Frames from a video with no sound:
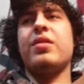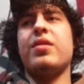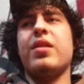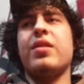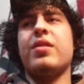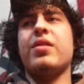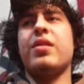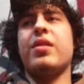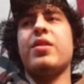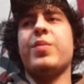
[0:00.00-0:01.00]
had his
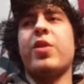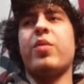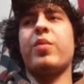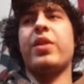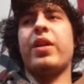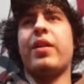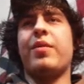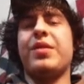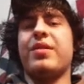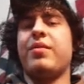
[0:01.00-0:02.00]
permit, but like it
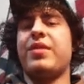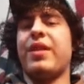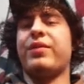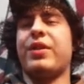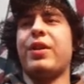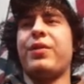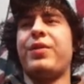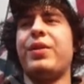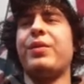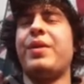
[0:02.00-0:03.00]
was after
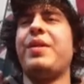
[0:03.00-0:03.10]
curfew. And